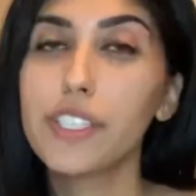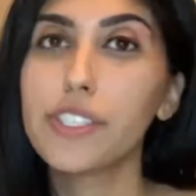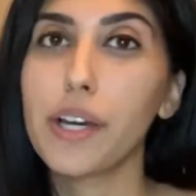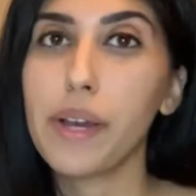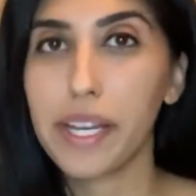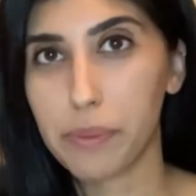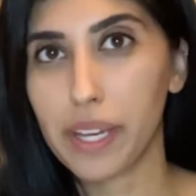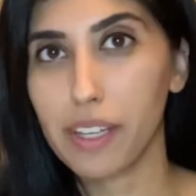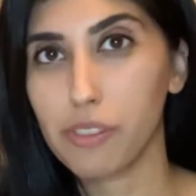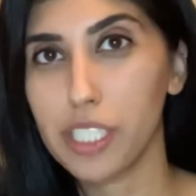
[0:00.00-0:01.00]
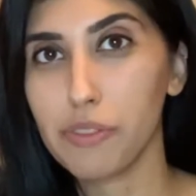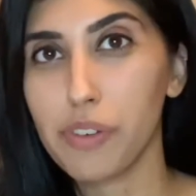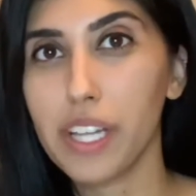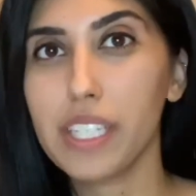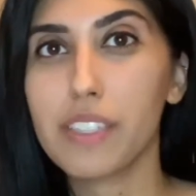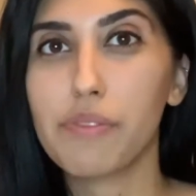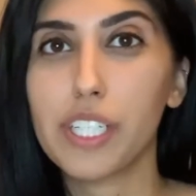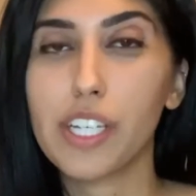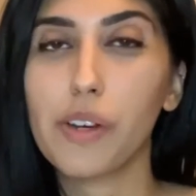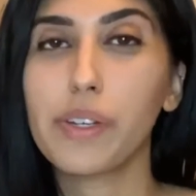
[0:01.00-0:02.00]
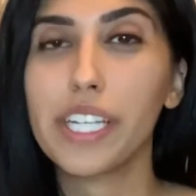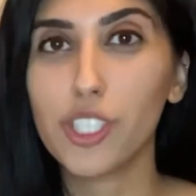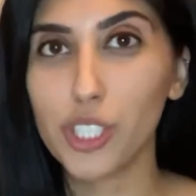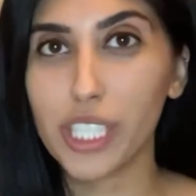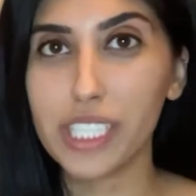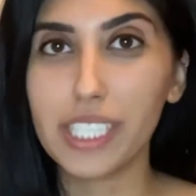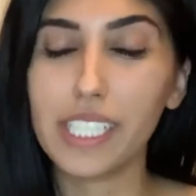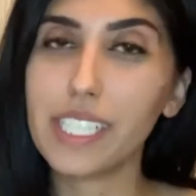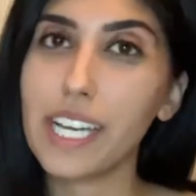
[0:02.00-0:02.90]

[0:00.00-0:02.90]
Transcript: So anyway, if you did find this video interesting,